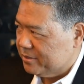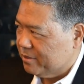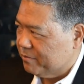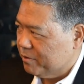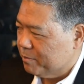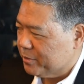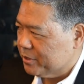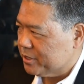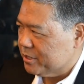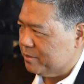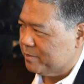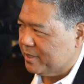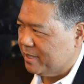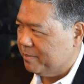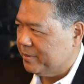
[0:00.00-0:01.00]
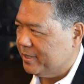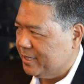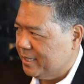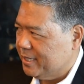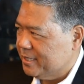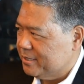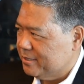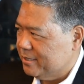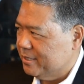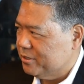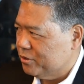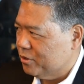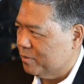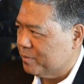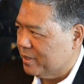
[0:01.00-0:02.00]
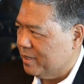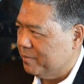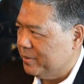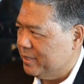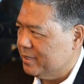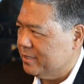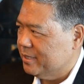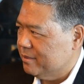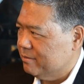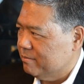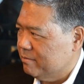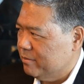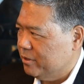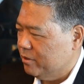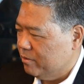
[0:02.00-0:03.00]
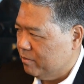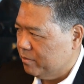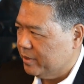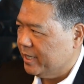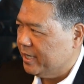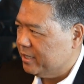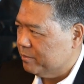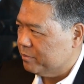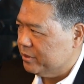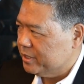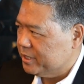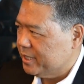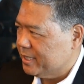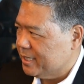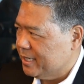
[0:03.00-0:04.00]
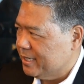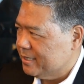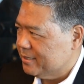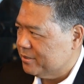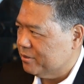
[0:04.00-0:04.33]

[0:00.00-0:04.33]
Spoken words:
So if you purchase a property, then it's your property, so you can depreciate that.